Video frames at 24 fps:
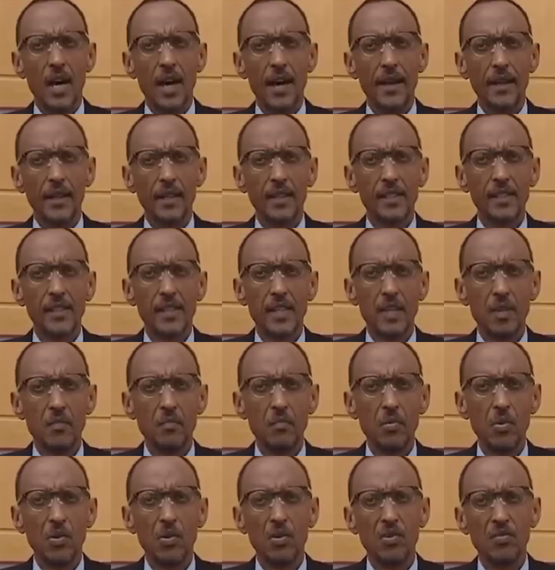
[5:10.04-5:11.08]
An
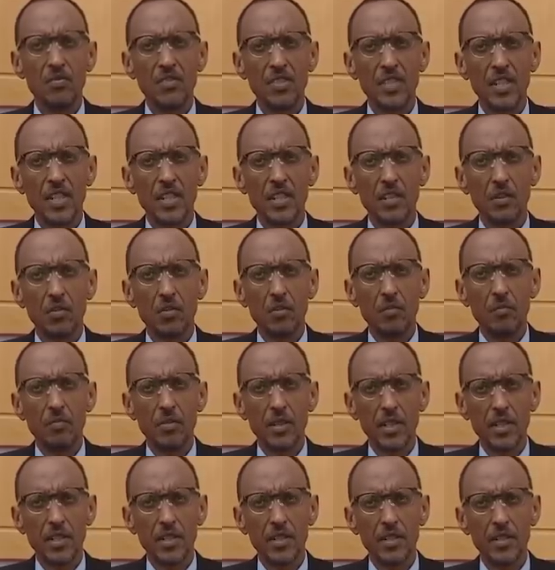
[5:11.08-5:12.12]
example of such a
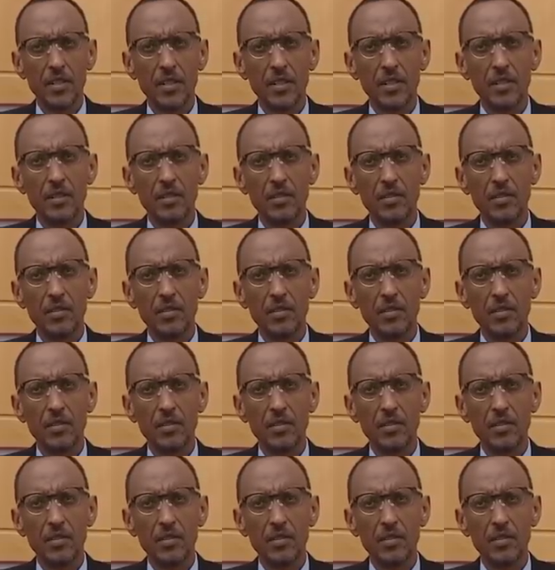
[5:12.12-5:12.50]
cooperation